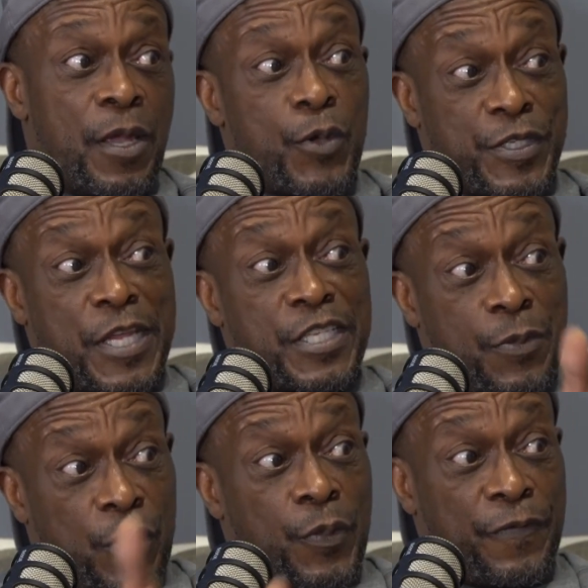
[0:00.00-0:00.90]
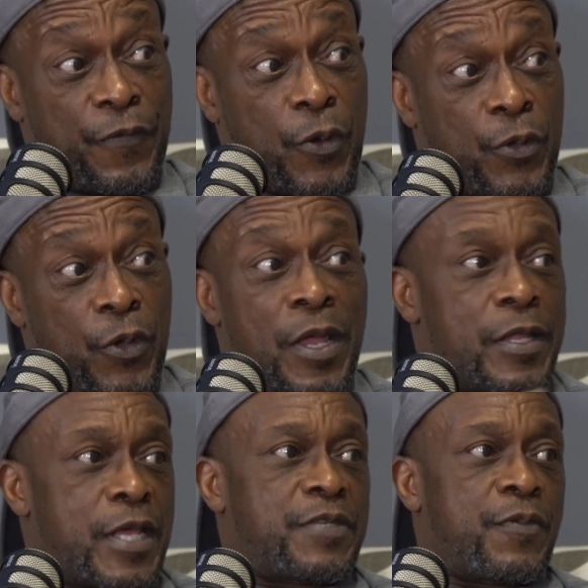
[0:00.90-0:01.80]
which takes them a little bit further,
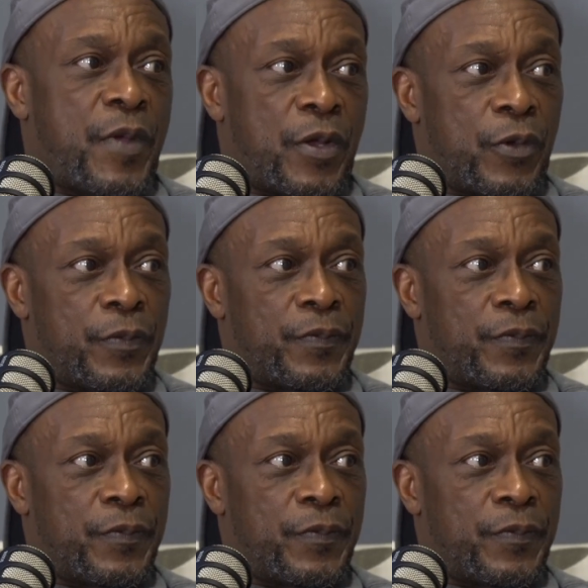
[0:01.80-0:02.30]
that's even better.